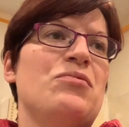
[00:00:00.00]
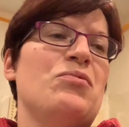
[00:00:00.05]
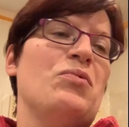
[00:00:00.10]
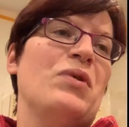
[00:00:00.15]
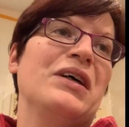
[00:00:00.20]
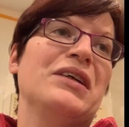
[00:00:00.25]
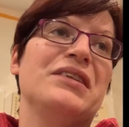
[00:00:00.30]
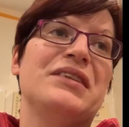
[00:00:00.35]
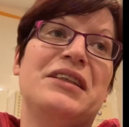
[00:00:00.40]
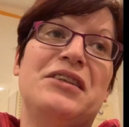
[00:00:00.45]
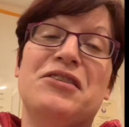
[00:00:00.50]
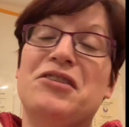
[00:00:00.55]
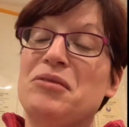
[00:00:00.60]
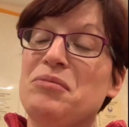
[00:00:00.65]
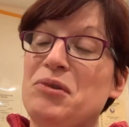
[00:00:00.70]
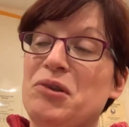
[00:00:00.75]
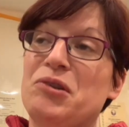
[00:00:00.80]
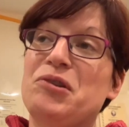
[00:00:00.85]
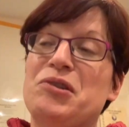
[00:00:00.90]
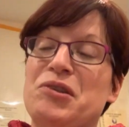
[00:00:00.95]
whilst in
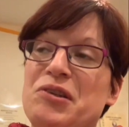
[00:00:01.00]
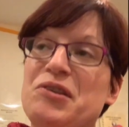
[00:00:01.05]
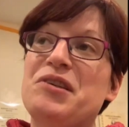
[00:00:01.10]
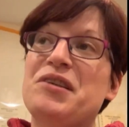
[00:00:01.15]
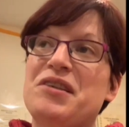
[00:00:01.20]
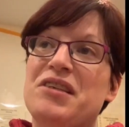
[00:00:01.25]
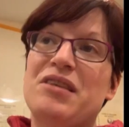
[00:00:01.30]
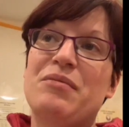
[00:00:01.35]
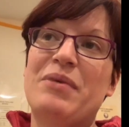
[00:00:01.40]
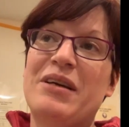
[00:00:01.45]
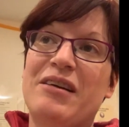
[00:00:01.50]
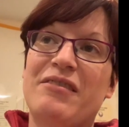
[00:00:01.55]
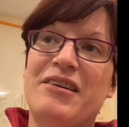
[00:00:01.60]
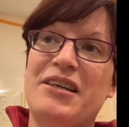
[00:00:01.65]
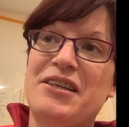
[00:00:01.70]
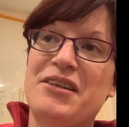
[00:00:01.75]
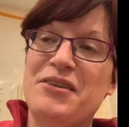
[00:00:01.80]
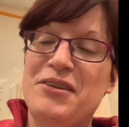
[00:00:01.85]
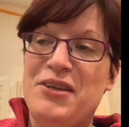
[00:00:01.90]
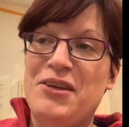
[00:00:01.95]
some countries this is a bigger
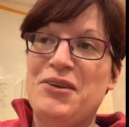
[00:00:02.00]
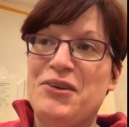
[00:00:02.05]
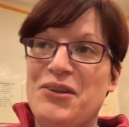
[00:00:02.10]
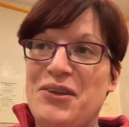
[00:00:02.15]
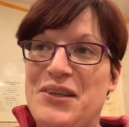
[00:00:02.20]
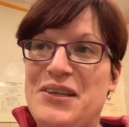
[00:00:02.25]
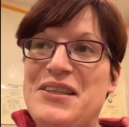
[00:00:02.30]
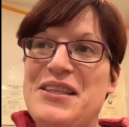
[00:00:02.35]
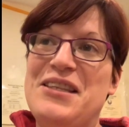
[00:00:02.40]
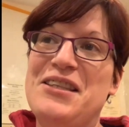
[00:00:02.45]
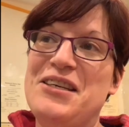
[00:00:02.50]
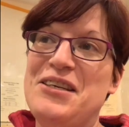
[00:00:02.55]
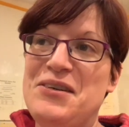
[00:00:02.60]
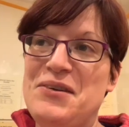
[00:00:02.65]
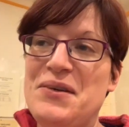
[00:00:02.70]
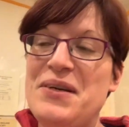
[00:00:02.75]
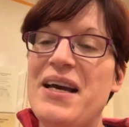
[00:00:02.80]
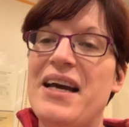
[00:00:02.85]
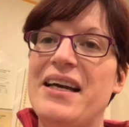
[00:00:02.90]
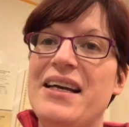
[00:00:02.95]
issue than
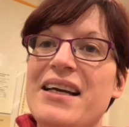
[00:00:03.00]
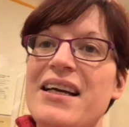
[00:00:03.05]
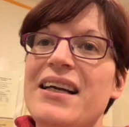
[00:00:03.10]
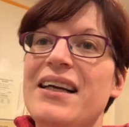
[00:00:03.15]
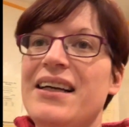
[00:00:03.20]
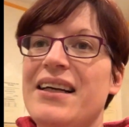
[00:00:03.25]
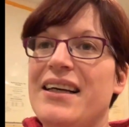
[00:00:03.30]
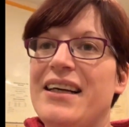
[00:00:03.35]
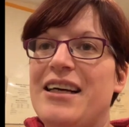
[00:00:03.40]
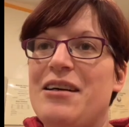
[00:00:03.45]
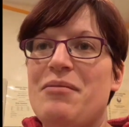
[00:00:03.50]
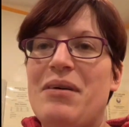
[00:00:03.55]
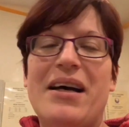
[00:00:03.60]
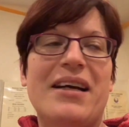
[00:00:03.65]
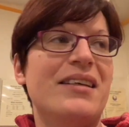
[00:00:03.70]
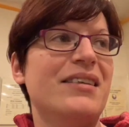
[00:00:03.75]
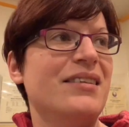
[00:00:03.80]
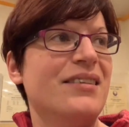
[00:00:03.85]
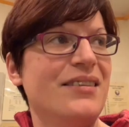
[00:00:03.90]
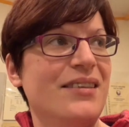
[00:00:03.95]
the UK, I
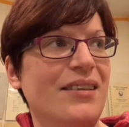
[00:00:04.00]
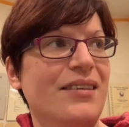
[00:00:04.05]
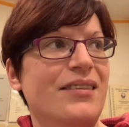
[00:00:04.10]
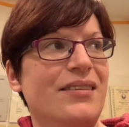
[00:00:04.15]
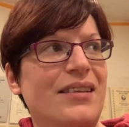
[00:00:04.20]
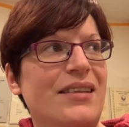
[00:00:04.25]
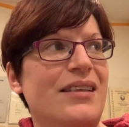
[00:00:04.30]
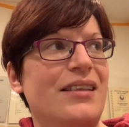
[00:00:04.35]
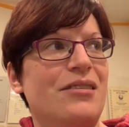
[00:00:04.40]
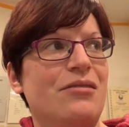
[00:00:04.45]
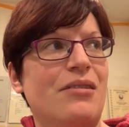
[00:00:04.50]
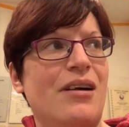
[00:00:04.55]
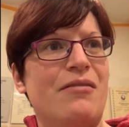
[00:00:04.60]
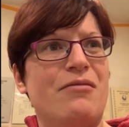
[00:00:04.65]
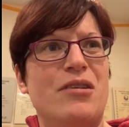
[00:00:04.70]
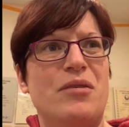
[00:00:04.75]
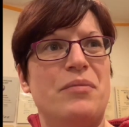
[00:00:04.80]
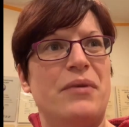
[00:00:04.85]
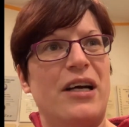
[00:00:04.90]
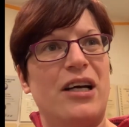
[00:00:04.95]
can still see this rat
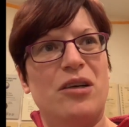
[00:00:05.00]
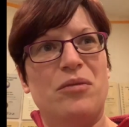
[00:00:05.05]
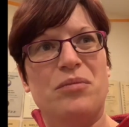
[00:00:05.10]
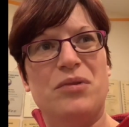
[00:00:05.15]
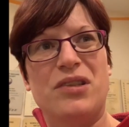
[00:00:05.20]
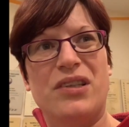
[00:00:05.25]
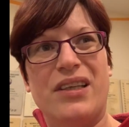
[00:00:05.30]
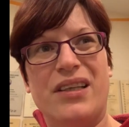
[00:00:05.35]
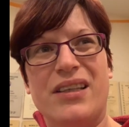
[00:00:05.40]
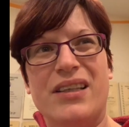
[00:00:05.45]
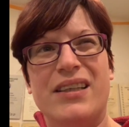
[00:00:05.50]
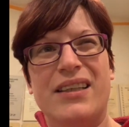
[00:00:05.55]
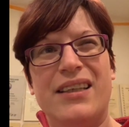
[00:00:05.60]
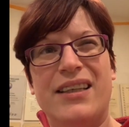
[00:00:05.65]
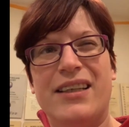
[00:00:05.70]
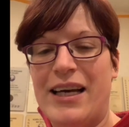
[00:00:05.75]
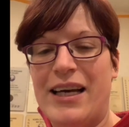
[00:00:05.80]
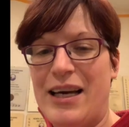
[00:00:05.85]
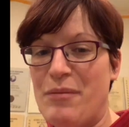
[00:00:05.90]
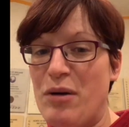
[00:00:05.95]
room get up to
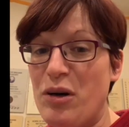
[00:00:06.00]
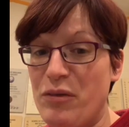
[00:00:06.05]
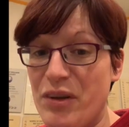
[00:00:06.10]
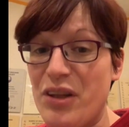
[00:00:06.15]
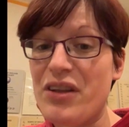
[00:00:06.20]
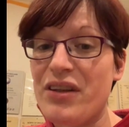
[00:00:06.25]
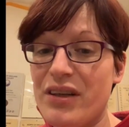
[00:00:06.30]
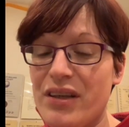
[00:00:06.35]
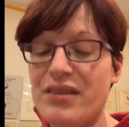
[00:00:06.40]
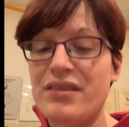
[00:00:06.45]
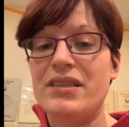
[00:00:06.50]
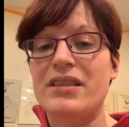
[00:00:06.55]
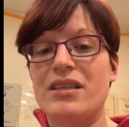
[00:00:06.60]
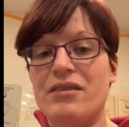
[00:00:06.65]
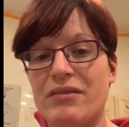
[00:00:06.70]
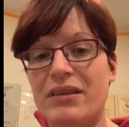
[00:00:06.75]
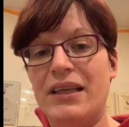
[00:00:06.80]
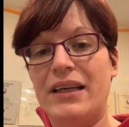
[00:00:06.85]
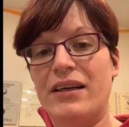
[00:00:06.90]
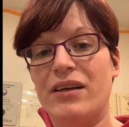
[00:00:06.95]
over 30 in
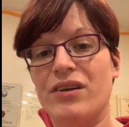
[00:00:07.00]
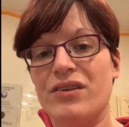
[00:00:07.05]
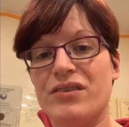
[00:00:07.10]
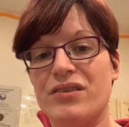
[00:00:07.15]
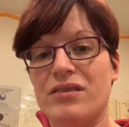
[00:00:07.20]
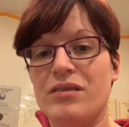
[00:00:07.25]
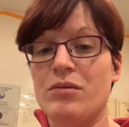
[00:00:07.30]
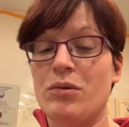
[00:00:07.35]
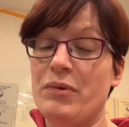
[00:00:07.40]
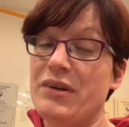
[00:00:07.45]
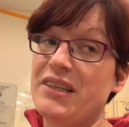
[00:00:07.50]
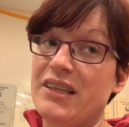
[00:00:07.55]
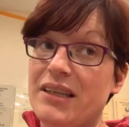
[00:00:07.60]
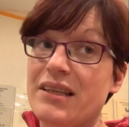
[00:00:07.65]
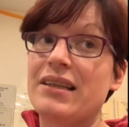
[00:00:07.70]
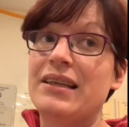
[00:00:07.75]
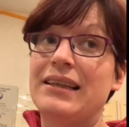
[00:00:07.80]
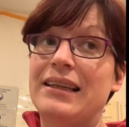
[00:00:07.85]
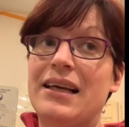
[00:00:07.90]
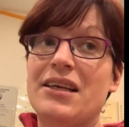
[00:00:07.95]
a really hot summer, which
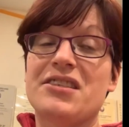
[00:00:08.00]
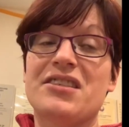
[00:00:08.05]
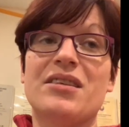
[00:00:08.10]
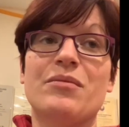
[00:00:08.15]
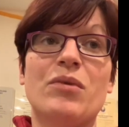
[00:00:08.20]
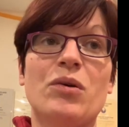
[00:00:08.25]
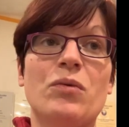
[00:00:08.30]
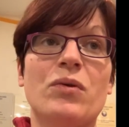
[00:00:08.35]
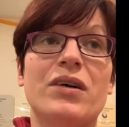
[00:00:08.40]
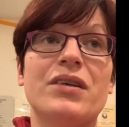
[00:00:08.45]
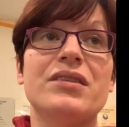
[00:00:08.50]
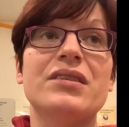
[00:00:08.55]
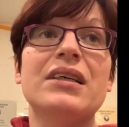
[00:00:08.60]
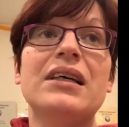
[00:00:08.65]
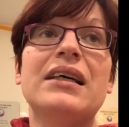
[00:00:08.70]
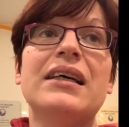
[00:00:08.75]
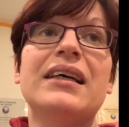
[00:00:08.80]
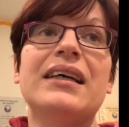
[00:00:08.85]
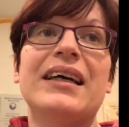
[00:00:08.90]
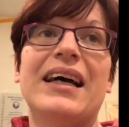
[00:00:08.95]
actually last summer was,
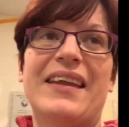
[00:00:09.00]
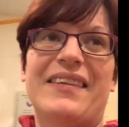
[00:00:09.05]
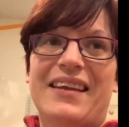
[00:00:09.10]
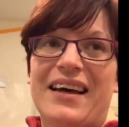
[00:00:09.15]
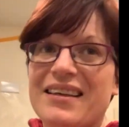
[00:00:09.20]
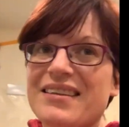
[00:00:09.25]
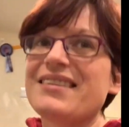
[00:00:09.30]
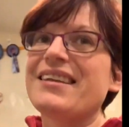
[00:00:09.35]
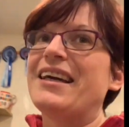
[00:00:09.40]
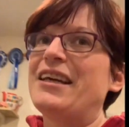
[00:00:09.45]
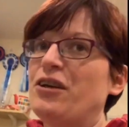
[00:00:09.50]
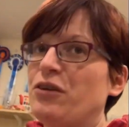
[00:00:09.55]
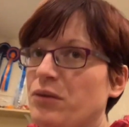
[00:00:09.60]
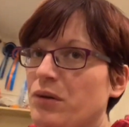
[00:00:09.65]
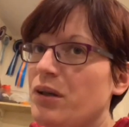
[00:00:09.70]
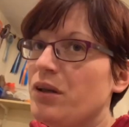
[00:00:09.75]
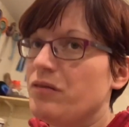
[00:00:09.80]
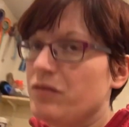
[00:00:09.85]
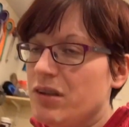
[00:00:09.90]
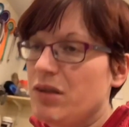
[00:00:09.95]
and that's getting
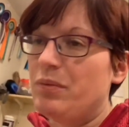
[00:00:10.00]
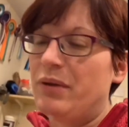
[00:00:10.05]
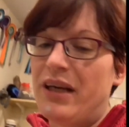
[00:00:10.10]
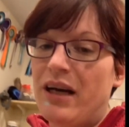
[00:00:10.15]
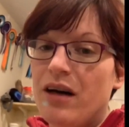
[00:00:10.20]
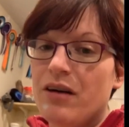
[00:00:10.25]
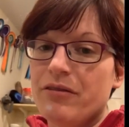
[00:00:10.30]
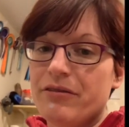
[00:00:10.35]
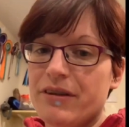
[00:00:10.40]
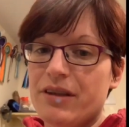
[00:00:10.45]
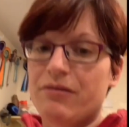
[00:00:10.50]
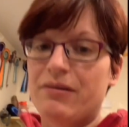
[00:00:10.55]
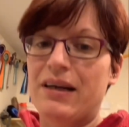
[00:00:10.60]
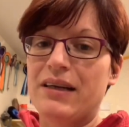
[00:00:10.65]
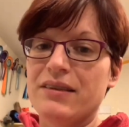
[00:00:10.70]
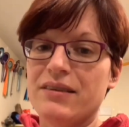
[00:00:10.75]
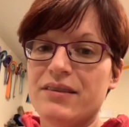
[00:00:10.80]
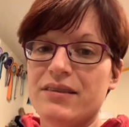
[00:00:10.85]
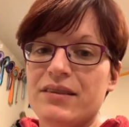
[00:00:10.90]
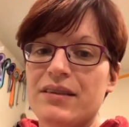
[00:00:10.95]
uncomfortably hot for the
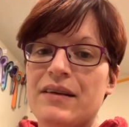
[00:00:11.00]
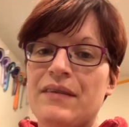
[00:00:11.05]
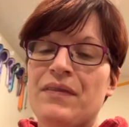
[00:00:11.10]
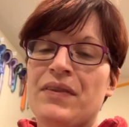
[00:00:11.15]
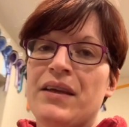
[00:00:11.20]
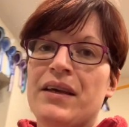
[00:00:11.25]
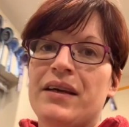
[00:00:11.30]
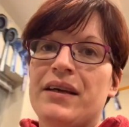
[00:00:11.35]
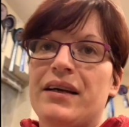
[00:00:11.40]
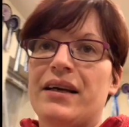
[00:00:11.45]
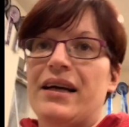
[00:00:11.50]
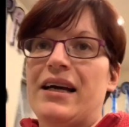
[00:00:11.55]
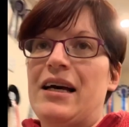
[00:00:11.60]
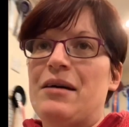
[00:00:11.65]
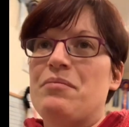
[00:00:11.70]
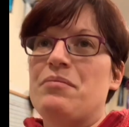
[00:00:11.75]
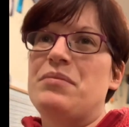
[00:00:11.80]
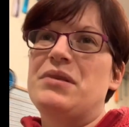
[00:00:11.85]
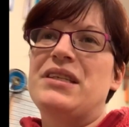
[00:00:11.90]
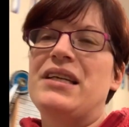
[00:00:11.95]
rats,
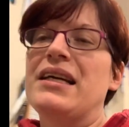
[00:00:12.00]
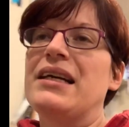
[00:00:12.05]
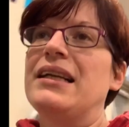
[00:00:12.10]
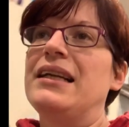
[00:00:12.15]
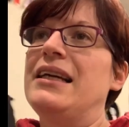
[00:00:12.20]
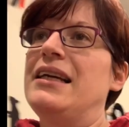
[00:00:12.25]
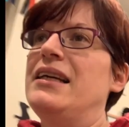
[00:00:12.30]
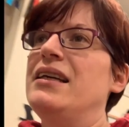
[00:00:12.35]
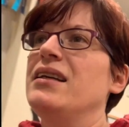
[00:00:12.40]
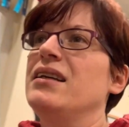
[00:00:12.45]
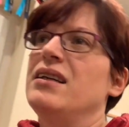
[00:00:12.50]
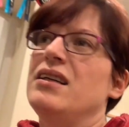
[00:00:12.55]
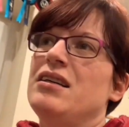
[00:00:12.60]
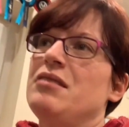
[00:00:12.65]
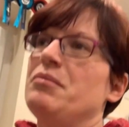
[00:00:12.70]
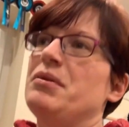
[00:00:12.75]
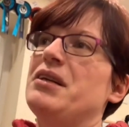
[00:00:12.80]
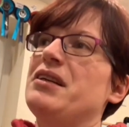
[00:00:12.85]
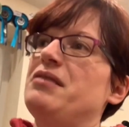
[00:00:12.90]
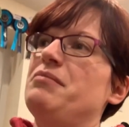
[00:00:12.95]
particularly
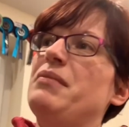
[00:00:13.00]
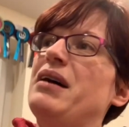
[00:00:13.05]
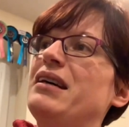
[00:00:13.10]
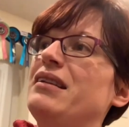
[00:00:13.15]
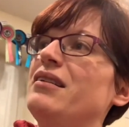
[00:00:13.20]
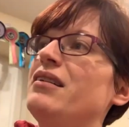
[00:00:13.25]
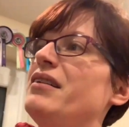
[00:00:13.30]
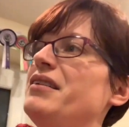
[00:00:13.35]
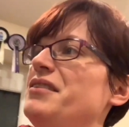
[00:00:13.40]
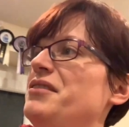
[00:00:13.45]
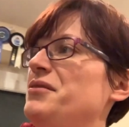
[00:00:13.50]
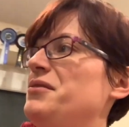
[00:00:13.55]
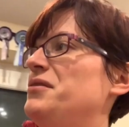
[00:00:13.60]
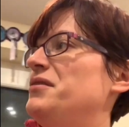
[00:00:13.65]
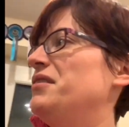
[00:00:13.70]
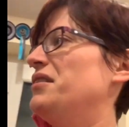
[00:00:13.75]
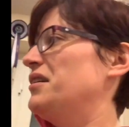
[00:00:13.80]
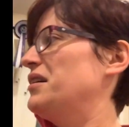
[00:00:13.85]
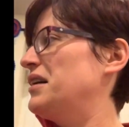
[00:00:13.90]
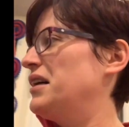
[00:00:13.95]
because my lot are used
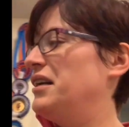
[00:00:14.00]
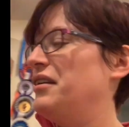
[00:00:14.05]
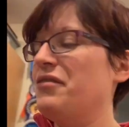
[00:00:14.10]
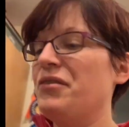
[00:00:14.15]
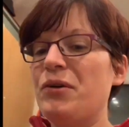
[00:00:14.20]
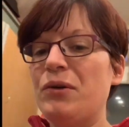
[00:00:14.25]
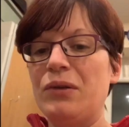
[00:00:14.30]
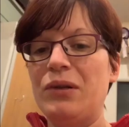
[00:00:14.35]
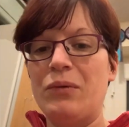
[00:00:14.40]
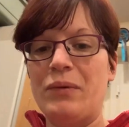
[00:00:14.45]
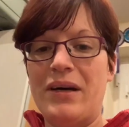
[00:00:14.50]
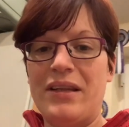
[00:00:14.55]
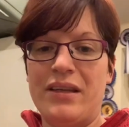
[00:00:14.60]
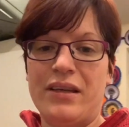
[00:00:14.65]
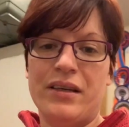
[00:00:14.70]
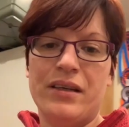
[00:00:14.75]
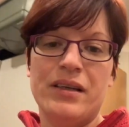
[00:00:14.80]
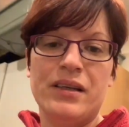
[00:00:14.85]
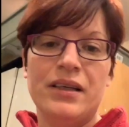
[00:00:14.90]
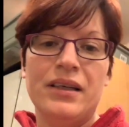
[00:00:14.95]
to kind of cooler
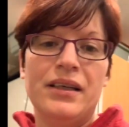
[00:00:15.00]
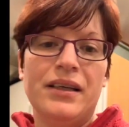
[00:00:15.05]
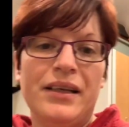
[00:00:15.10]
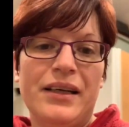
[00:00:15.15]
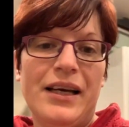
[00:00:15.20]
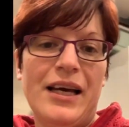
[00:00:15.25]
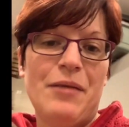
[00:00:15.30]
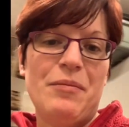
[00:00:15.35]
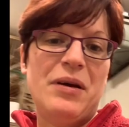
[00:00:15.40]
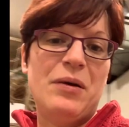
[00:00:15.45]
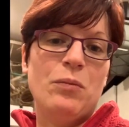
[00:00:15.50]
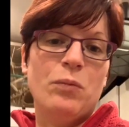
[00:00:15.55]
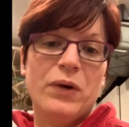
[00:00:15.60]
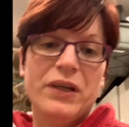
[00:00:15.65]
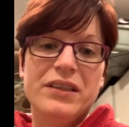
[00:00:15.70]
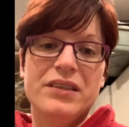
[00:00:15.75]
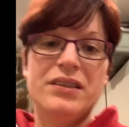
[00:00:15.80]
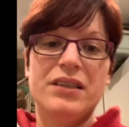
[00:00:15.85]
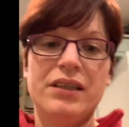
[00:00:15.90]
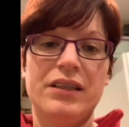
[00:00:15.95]
weather. In
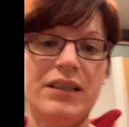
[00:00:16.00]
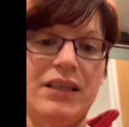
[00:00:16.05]
winter,